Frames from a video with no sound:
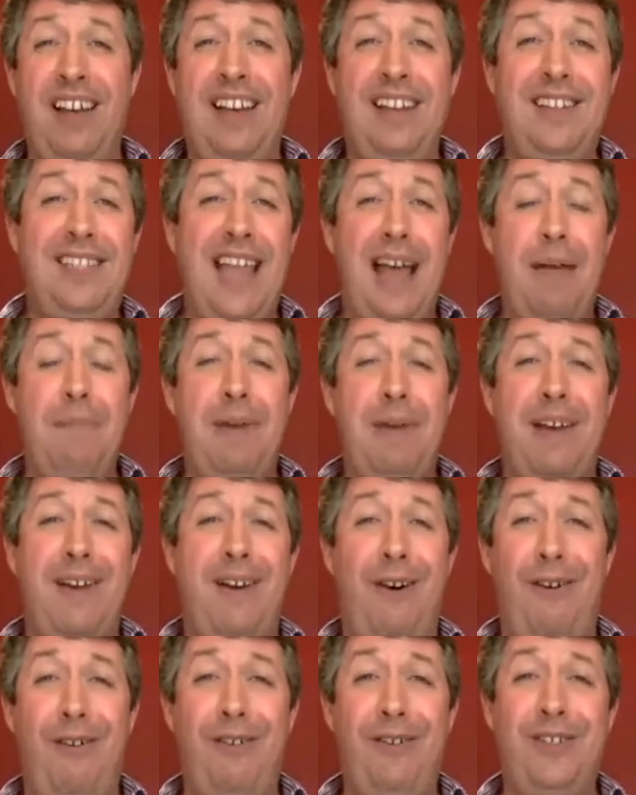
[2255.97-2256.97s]
is that
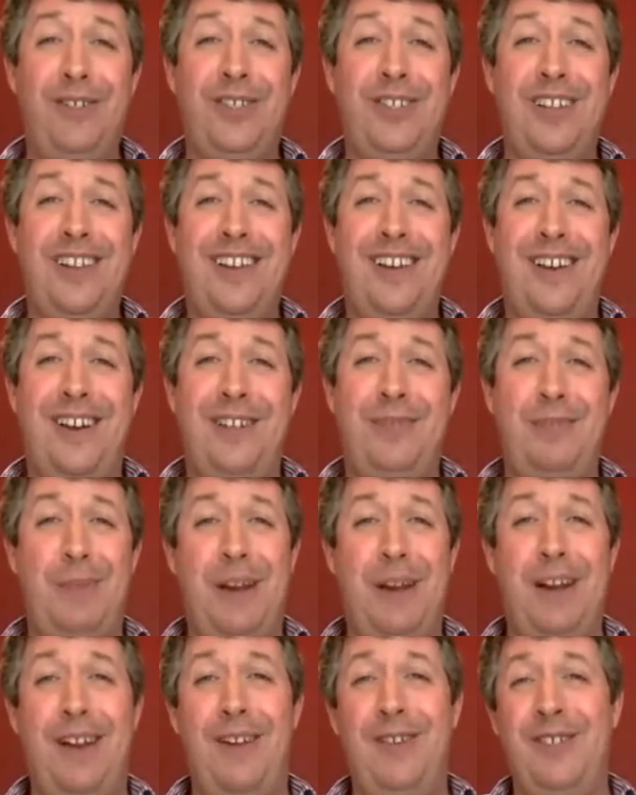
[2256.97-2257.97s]
because I
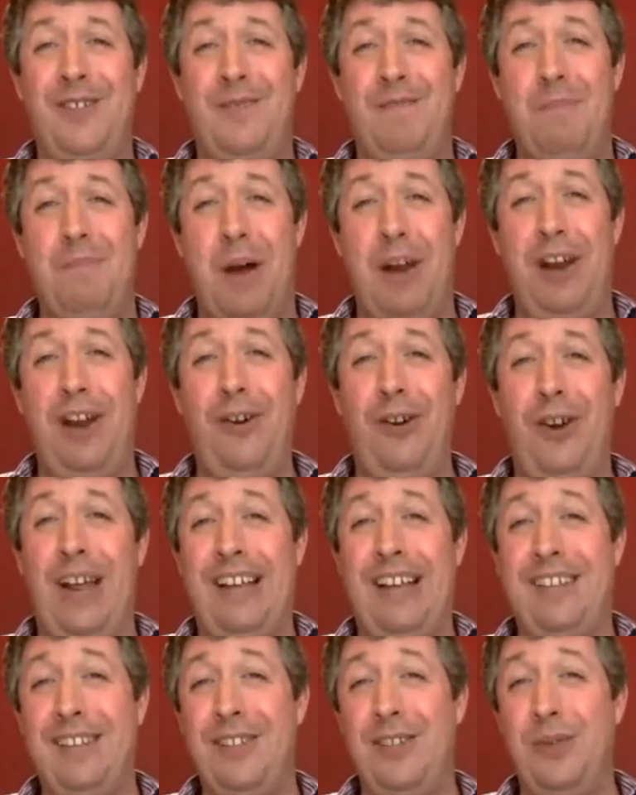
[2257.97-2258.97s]
spent loads of money on
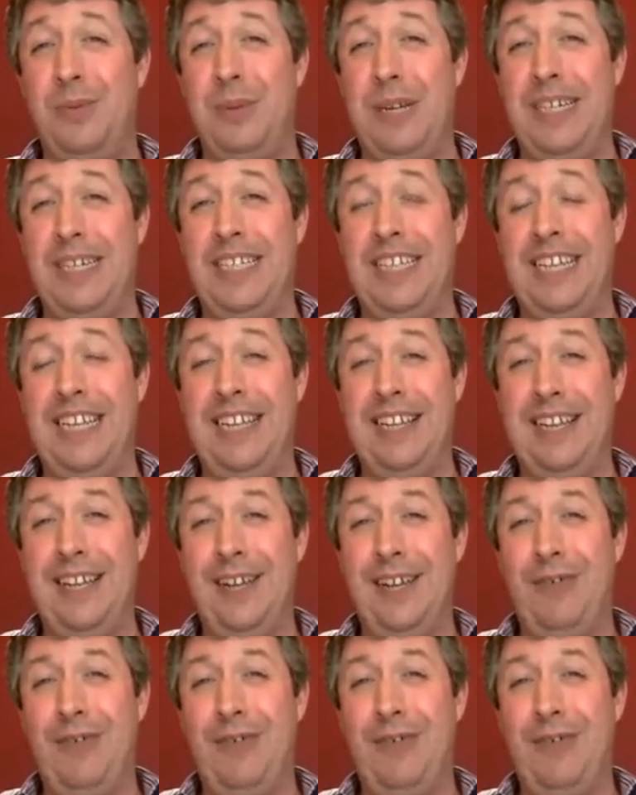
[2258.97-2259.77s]
accessibility?